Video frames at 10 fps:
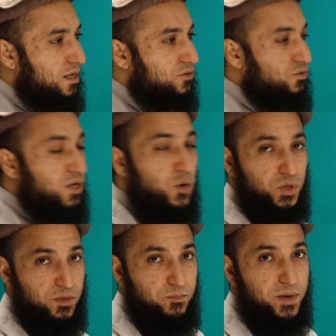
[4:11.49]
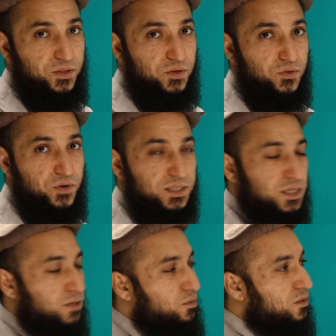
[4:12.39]
So now we combine the 3
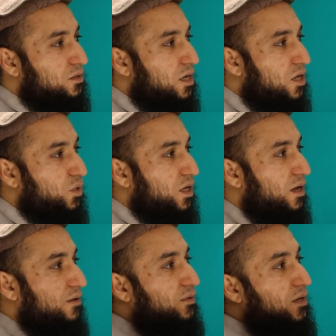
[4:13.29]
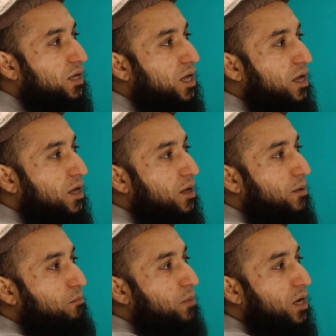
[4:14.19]
syllables, and we have
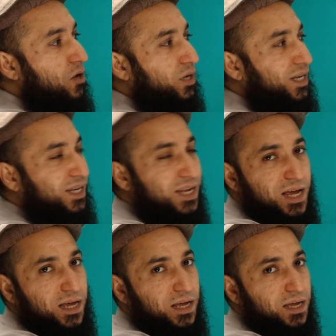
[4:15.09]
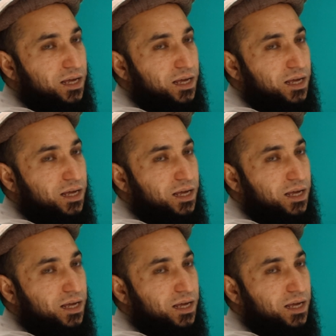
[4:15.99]
bakhila,